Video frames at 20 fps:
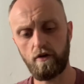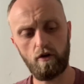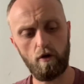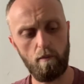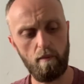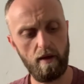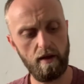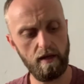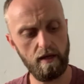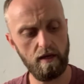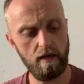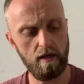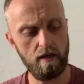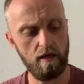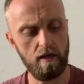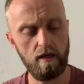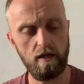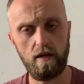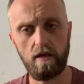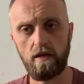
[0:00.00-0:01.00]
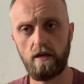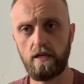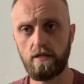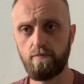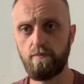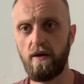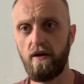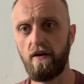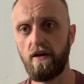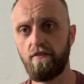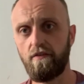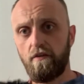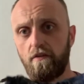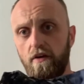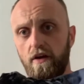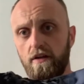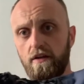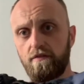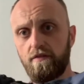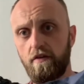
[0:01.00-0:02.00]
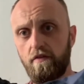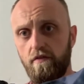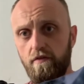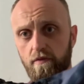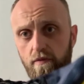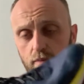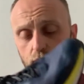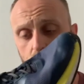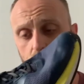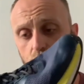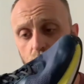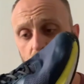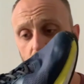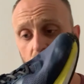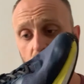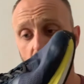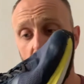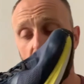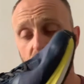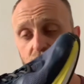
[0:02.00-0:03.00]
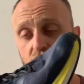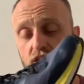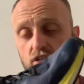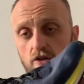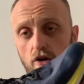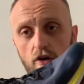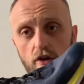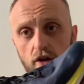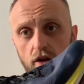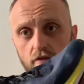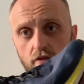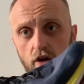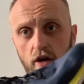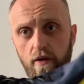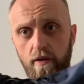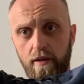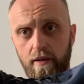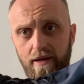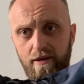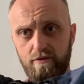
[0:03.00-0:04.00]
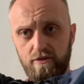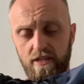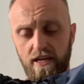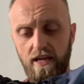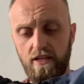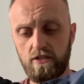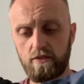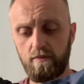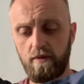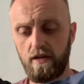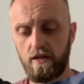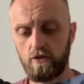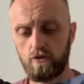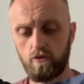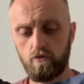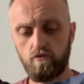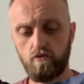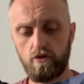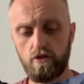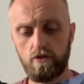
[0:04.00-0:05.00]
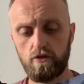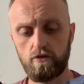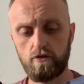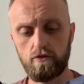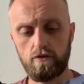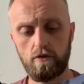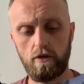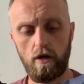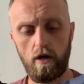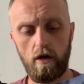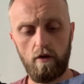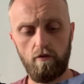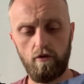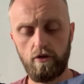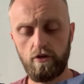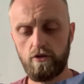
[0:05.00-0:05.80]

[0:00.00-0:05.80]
Not many. It's mainly if I've had these on and I've not been able to get to my actual running